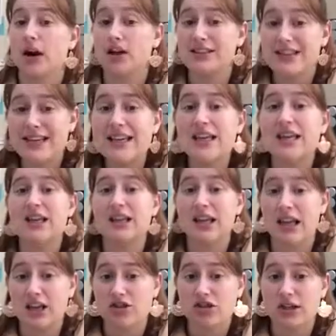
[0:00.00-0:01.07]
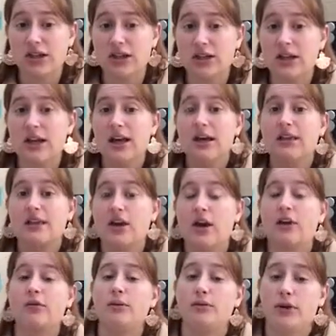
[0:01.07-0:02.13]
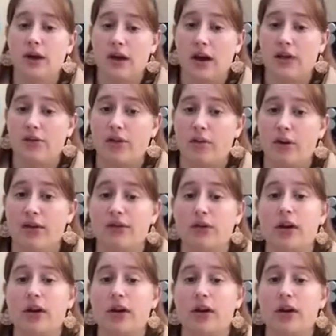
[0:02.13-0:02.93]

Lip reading: articulation that you have to be very careful about.